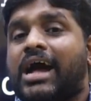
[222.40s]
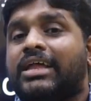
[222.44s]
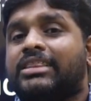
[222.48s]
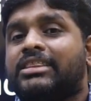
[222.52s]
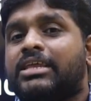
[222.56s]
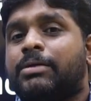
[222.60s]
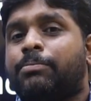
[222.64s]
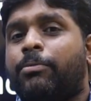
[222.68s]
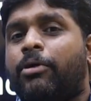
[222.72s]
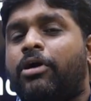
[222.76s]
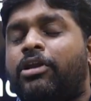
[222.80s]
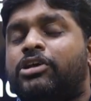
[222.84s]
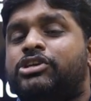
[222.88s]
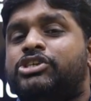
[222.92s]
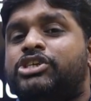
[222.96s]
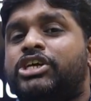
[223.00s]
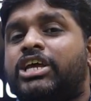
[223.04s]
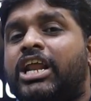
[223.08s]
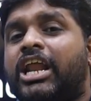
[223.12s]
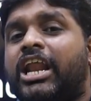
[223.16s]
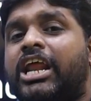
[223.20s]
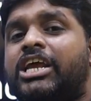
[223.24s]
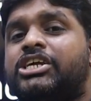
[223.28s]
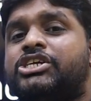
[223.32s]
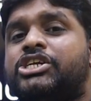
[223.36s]

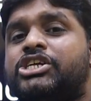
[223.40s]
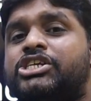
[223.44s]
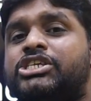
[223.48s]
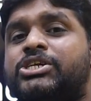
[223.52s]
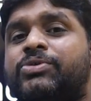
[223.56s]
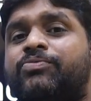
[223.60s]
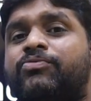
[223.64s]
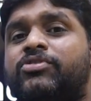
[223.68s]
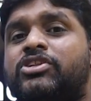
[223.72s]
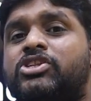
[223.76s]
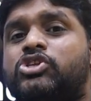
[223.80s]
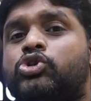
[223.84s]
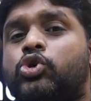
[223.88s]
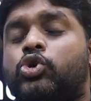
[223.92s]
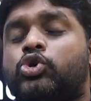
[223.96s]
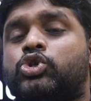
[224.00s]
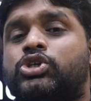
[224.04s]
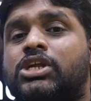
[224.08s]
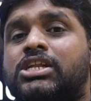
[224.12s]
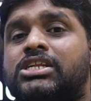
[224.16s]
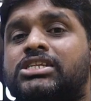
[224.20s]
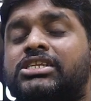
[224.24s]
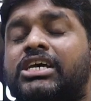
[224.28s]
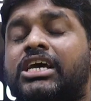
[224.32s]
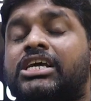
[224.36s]
Anthropology relationship with
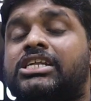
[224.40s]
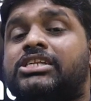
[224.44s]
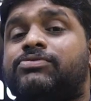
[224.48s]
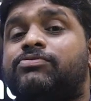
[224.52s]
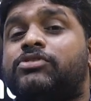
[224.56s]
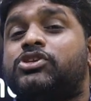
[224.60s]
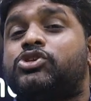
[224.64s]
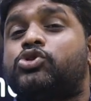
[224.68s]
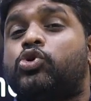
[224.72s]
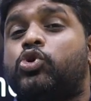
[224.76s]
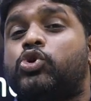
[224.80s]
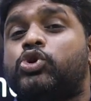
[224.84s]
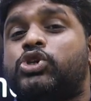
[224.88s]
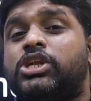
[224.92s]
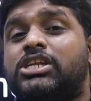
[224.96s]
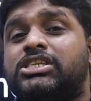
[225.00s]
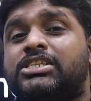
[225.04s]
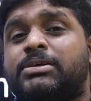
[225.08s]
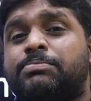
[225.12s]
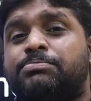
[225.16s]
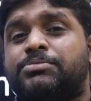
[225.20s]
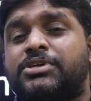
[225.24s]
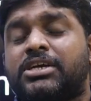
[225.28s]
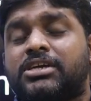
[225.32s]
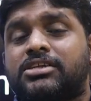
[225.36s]
social science, with
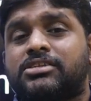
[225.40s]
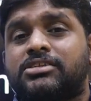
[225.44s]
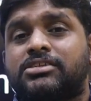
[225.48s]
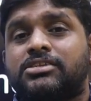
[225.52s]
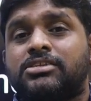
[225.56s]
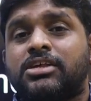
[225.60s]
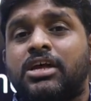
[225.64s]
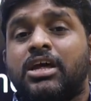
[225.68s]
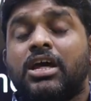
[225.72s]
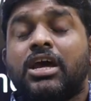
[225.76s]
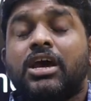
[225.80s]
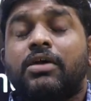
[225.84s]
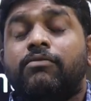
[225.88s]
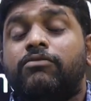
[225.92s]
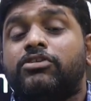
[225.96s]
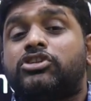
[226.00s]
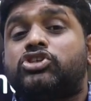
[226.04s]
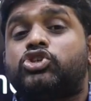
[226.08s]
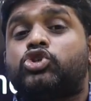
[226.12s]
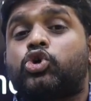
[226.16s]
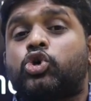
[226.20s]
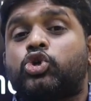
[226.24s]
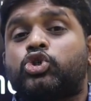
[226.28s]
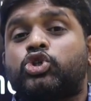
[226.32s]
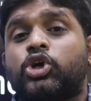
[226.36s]
social subjects,
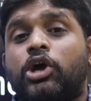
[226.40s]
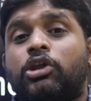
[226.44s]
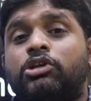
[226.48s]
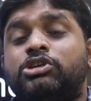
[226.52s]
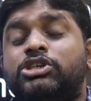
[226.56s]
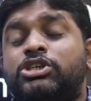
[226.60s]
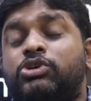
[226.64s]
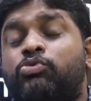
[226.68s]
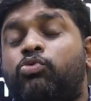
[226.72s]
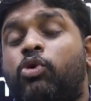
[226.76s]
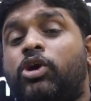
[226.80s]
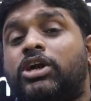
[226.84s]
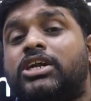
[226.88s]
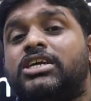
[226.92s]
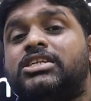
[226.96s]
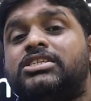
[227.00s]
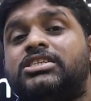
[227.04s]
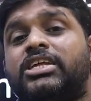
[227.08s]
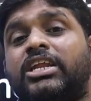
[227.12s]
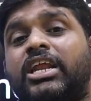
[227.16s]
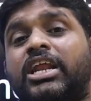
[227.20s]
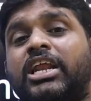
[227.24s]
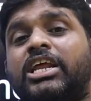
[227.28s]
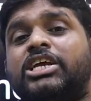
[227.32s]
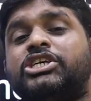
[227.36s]
with sociology. What
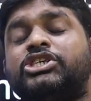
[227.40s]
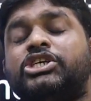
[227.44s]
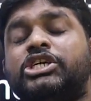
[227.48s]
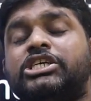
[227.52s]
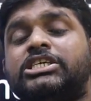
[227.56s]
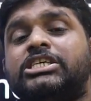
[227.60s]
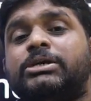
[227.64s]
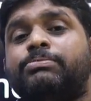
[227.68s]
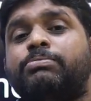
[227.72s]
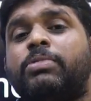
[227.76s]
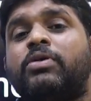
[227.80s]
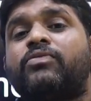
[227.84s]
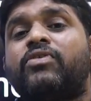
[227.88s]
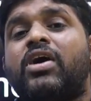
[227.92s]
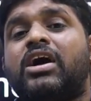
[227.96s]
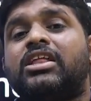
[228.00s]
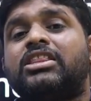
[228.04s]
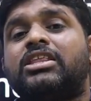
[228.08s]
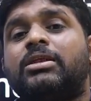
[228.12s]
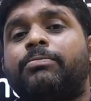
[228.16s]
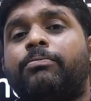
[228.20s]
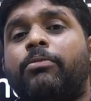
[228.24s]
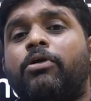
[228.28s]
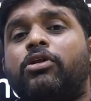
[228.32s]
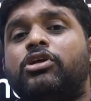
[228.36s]
is the relationship of
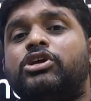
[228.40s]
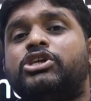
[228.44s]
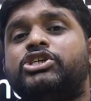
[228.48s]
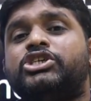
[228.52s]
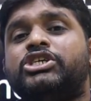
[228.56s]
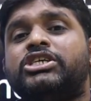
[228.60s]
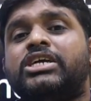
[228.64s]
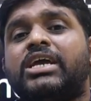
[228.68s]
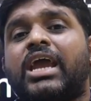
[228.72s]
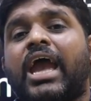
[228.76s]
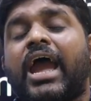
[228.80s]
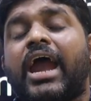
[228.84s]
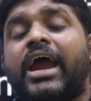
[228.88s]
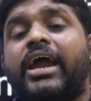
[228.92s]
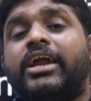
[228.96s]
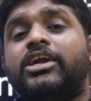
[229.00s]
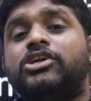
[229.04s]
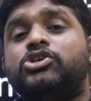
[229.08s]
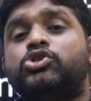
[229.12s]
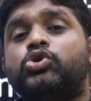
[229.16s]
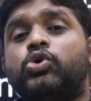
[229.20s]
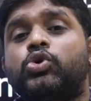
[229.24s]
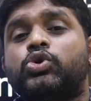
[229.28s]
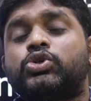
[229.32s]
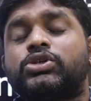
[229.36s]
anthropology
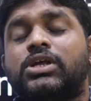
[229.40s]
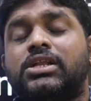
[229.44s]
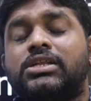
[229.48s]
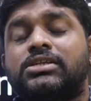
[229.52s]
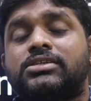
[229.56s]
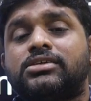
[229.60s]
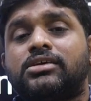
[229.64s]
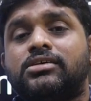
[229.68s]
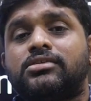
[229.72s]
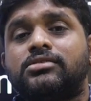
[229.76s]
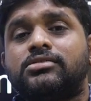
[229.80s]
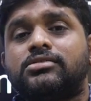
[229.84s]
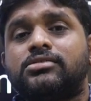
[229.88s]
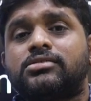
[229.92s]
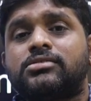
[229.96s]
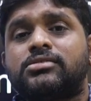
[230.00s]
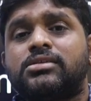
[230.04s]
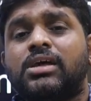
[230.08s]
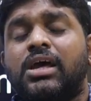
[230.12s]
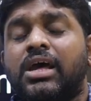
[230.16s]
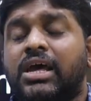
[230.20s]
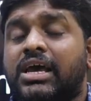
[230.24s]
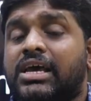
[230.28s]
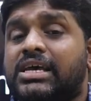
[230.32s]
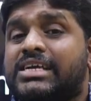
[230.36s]
and social
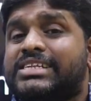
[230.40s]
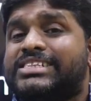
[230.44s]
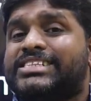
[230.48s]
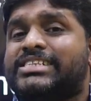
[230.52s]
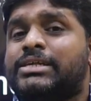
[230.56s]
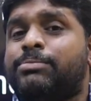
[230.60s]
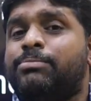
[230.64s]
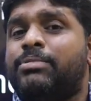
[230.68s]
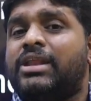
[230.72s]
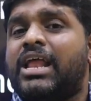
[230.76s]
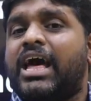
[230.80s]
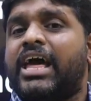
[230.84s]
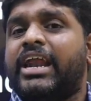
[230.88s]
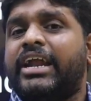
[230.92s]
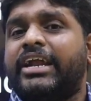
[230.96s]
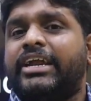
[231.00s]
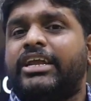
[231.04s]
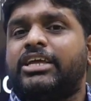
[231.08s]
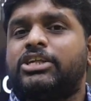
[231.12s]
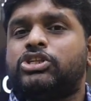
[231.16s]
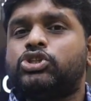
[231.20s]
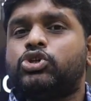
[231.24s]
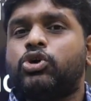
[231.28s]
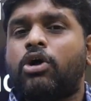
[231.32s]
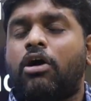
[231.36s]
sciences?
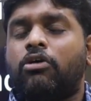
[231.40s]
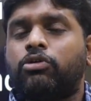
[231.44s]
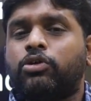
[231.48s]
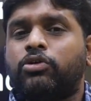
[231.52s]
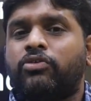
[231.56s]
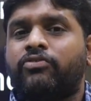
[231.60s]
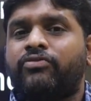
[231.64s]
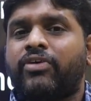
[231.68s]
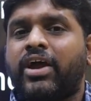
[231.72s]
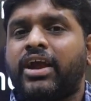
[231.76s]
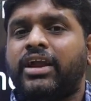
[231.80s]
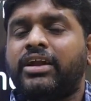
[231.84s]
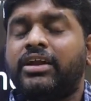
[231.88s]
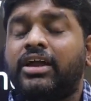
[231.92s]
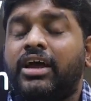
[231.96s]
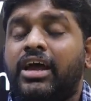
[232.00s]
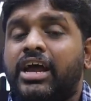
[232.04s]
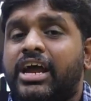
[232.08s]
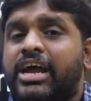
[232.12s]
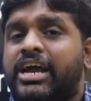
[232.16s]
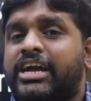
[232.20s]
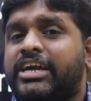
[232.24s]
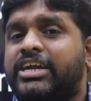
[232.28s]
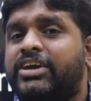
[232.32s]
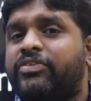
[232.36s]
Similarities you have to find,
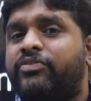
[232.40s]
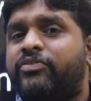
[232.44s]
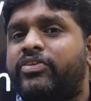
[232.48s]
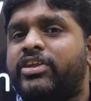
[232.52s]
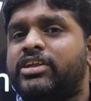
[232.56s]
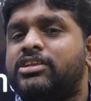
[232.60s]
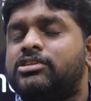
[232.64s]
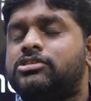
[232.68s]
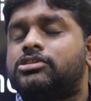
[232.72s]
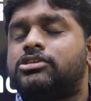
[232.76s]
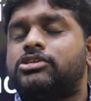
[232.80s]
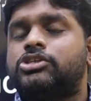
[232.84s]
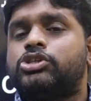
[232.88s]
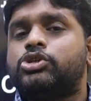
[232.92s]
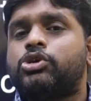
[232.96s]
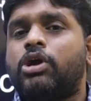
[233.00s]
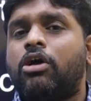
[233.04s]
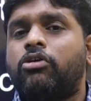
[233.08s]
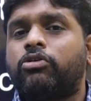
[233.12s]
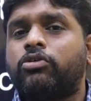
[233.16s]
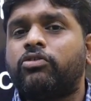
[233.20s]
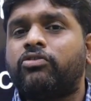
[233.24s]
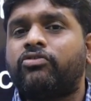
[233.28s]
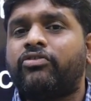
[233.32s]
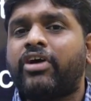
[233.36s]
differences you
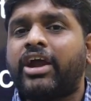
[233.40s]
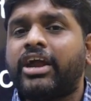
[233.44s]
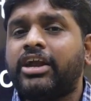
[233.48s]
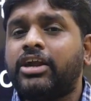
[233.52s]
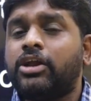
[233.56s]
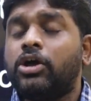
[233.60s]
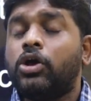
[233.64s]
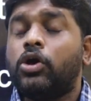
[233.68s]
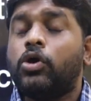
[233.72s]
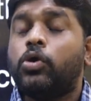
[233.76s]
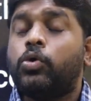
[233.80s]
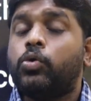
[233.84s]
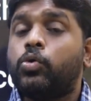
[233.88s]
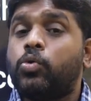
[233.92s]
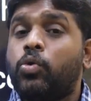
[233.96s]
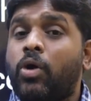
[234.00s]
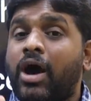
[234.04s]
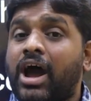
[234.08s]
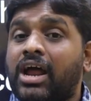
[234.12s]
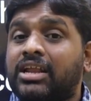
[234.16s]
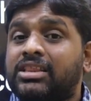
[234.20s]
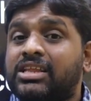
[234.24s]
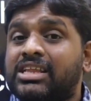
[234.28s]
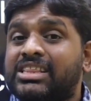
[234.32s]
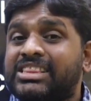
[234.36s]
have to find. Who
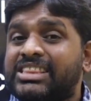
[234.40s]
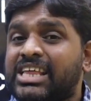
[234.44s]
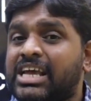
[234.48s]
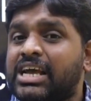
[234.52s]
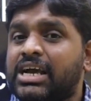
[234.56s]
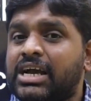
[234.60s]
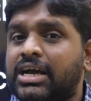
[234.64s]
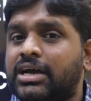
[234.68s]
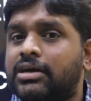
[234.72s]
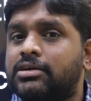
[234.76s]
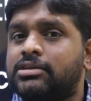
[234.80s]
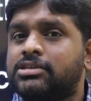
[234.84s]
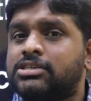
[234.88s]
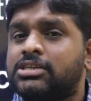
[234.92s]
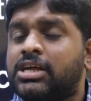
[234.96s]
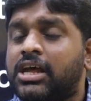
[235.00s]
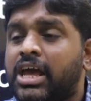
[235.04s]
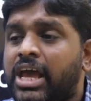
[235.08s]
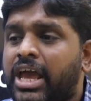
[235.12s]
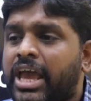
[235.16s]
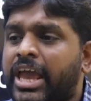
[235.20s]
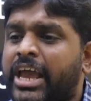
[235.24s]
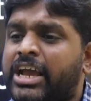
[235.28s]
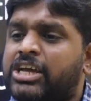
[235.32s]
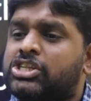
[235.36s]
are the thinkers
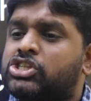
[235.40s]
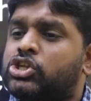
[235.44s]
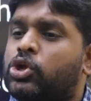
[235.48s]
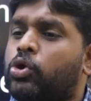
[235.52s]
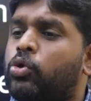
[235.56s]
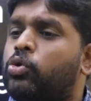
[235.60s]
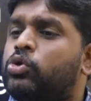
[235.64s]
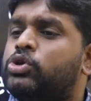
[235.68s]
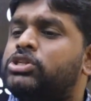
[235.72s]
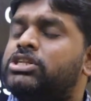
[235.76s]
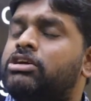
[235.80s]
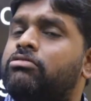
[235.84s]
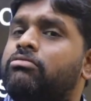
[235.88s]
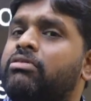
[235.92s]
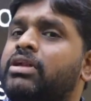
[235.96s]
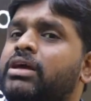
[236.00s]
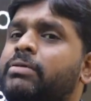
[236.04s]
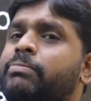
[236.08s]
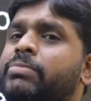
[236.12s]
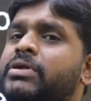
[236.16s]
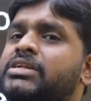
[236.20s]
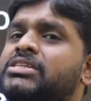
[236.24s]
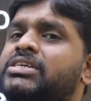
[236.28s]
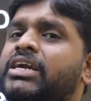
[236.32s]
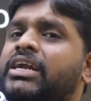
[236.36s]

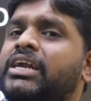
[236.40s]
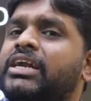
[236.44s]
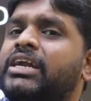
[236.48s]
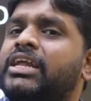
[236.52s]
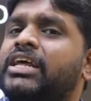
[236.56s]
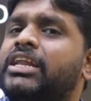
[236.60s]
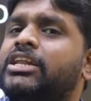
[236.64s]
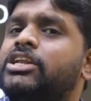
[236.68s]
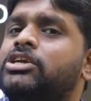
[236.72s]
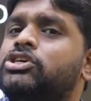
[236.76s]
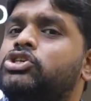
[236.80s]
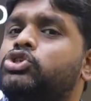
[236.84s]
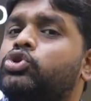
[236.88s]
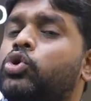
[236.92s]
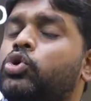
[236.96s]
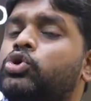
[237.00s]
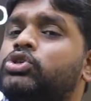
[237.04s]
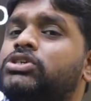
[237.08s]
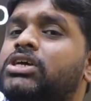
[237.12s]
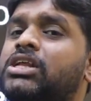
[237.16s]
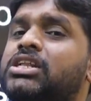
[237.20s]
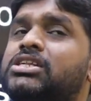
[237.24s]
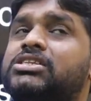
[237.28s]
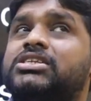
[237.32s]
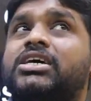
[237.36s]
exclusively present in
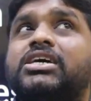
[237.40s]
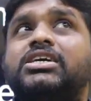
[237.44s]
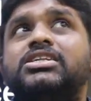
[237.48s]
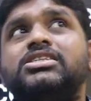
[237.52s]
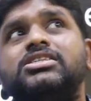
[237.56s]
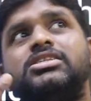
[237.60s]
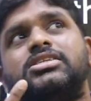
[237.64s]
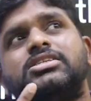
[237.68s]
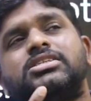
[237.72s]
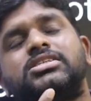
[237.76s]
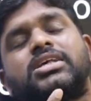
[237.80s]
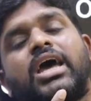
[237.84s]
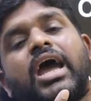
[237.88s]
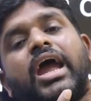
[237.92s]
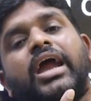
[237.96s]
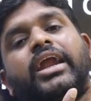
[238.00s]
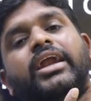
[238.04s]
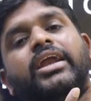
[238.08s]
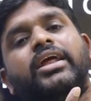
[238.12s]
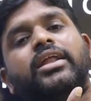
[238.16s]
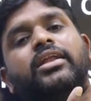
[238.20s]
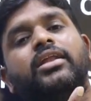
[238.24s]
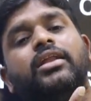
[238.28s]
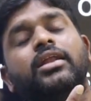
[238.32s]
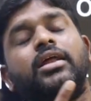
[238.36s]
social sciences
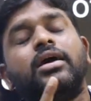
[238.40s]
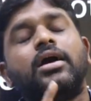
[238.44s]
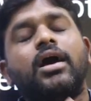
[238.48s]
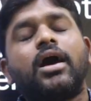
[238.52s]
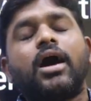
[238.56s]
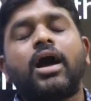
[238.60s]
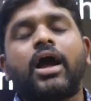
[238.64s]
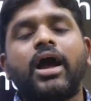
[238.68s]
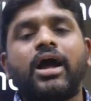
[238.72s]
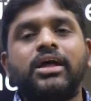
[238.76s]
and in